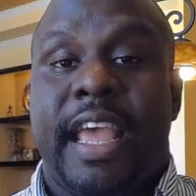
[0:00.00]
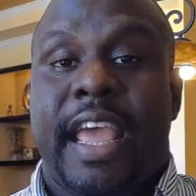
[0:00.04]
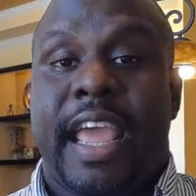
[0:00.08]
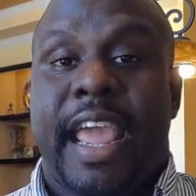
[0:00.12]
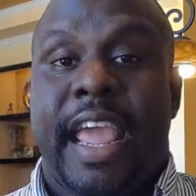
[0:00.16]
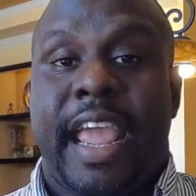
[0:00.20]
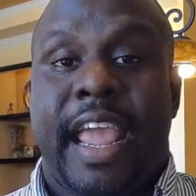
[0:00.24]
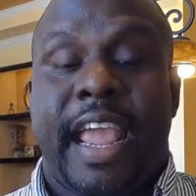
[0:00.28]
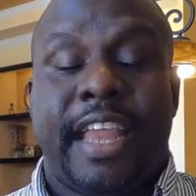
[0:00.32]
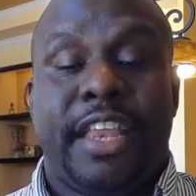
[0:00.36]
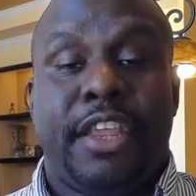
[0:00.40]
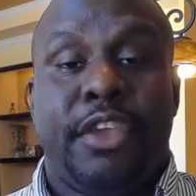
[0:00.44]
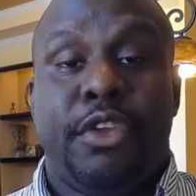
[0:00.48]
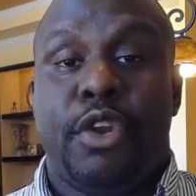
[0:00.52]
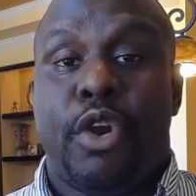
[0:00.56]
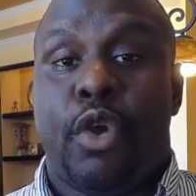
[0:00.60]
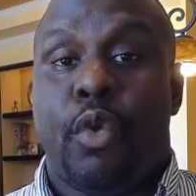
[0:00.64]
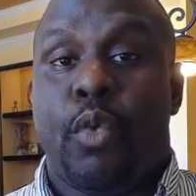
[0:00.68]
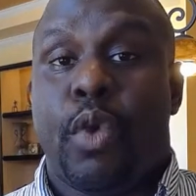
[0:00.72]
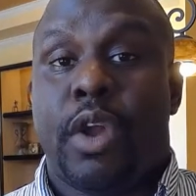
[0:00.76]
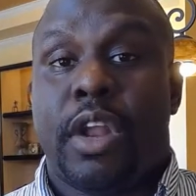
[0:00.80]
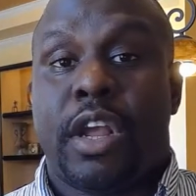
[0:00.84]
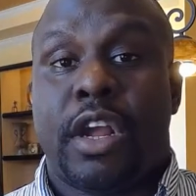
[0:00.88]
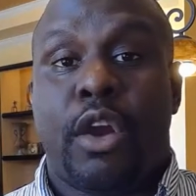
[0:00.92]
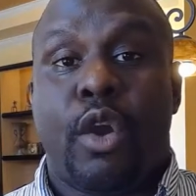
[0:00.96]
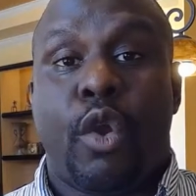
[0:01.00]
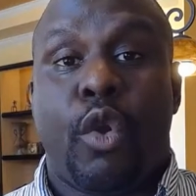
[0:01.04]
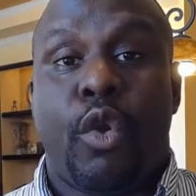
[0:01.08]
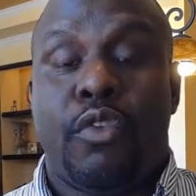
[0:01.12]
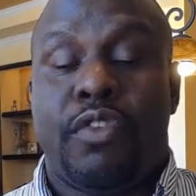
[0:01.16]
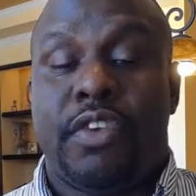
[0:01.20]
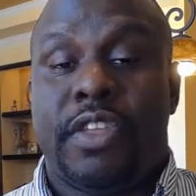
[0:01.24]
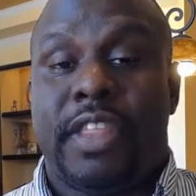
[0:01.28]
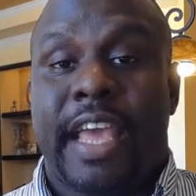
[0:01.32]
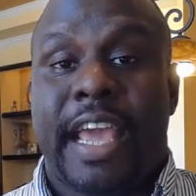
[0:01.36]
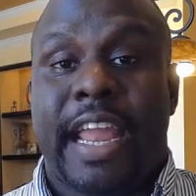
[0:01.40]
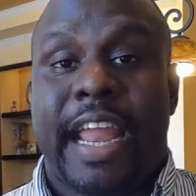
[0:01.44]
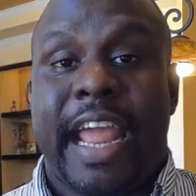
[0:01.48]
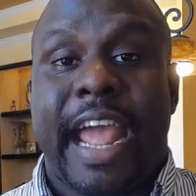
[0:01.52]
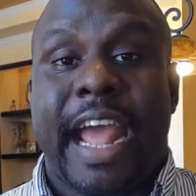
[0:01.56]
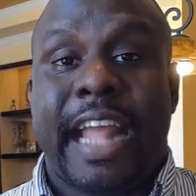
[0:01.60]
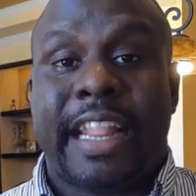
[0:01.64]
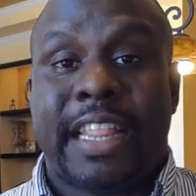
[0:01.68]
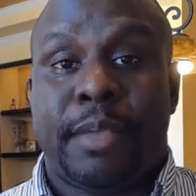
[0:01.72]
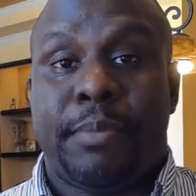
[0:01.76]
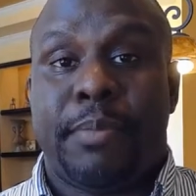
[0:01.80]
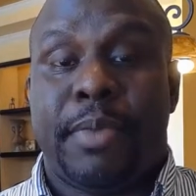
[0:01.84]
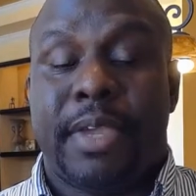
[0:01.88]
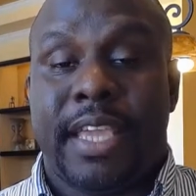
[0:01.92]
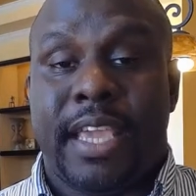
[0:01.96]
and you don't want to go over that at
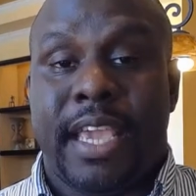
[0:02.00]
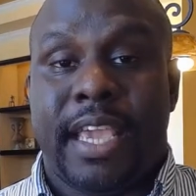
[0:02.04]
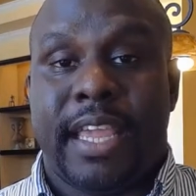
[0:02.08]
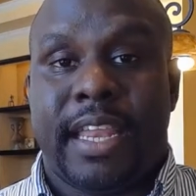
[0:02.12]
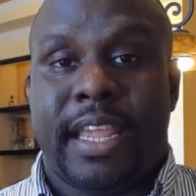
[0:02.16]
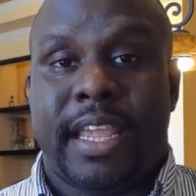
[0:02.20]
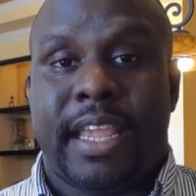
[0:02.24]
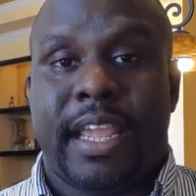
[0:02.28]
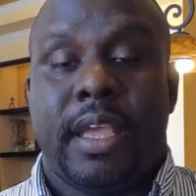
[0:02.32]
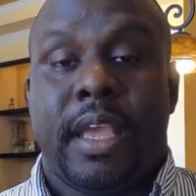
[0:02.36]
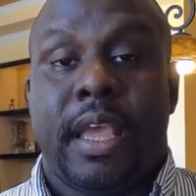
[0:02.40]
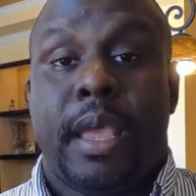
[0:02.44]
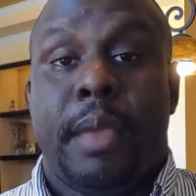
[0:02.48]
the beginning.